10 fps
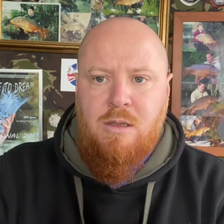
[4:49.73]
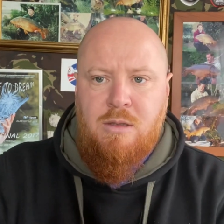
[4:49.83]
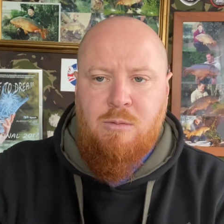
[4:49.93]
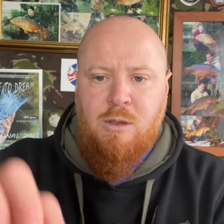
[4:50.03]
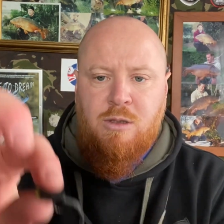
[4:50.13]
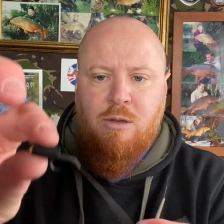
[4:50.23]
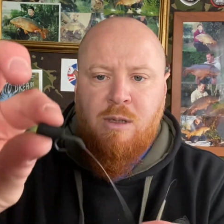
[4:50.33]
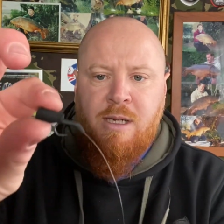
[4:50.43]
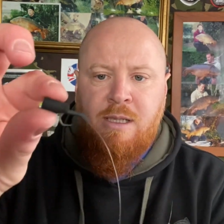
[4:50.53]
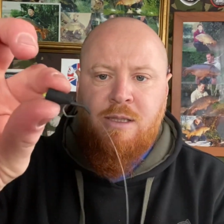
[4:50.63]
So what I'll do
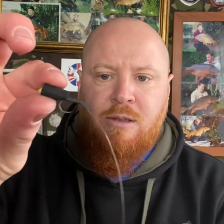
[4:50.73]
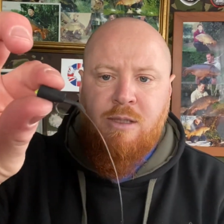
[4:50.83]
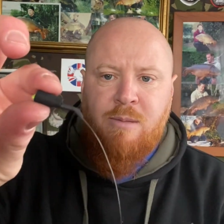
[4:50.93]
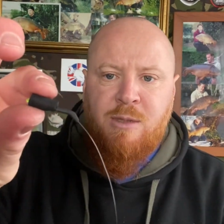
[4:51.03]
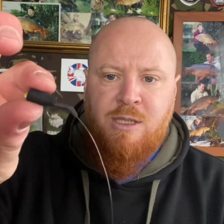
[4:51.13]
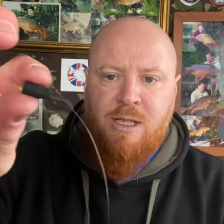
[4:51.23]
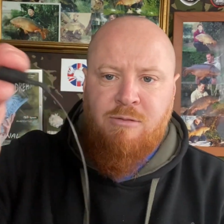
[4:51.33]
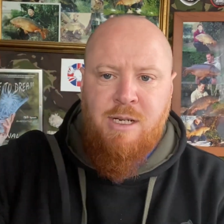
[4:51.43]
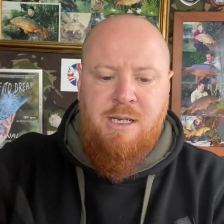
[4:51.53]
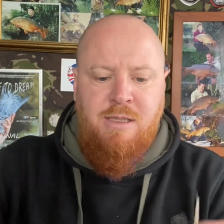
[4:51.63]
then is I'll get my zig
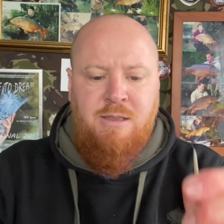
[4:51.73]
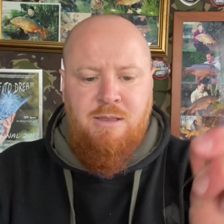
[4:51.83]
rig,